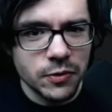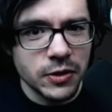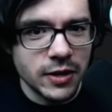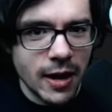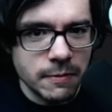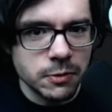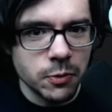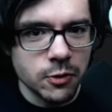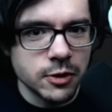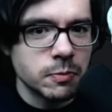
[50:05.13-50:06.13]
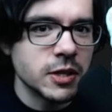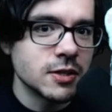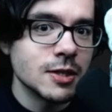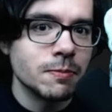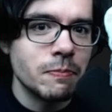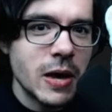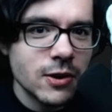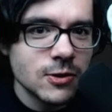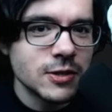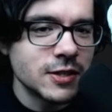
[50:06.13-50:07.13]
for the damage bonus, because it's
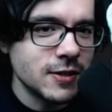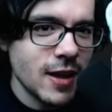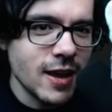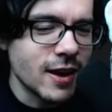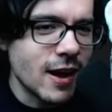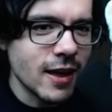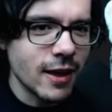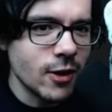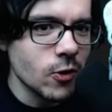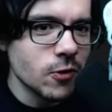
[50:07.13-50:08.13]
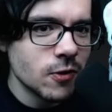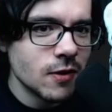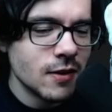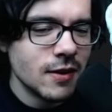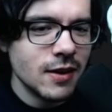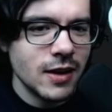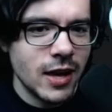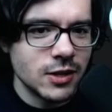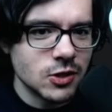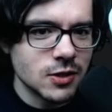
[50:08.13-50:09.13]
better to stay at high health
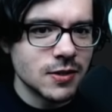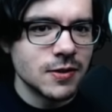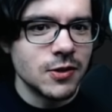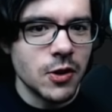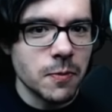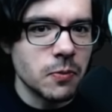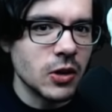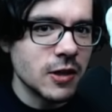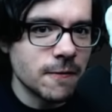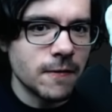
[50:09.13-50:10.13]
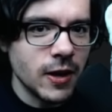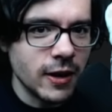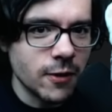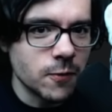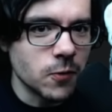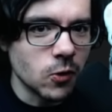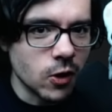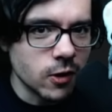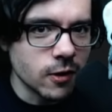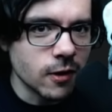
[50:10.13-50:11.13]
and just, you know, play the fight out for
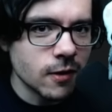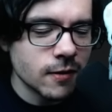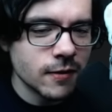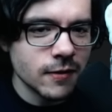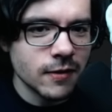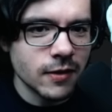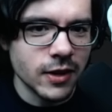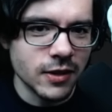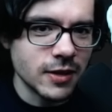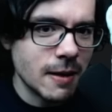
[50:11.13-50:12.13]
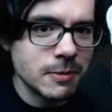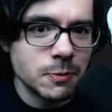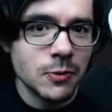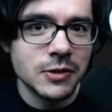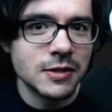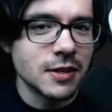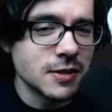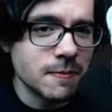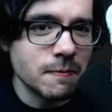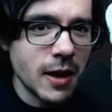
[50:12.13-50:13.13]
longer. Like, the damage bonus
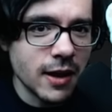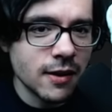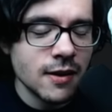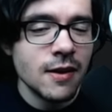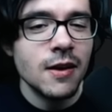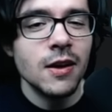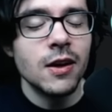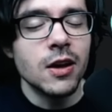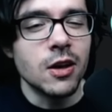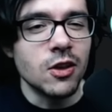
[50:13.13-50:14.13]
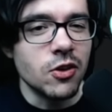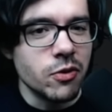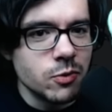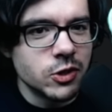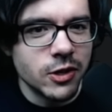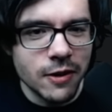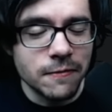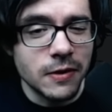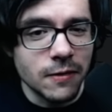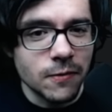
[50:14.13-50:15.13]
doesn't make a huge
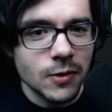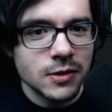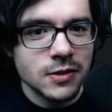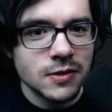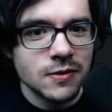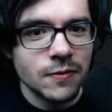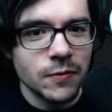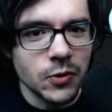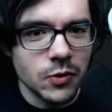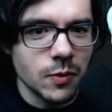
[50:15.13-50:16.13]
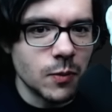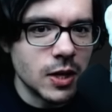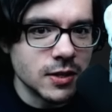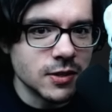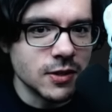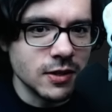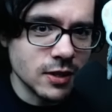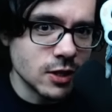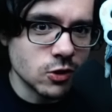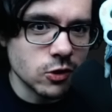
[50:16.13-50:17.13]
enough difference for you to want to
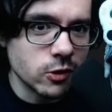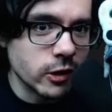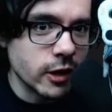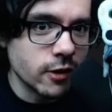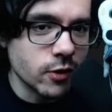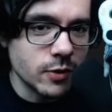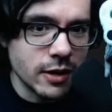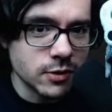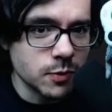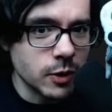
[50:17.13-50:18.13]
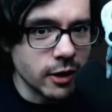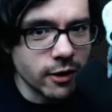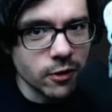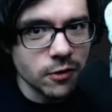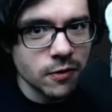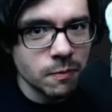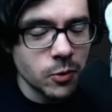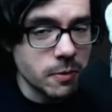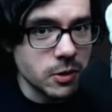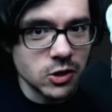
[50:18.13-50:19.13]
intentionally go down to 1 health,
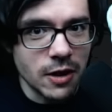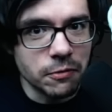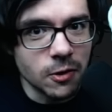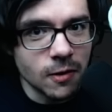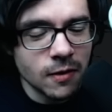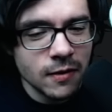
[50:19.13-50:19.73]
pretty much ever.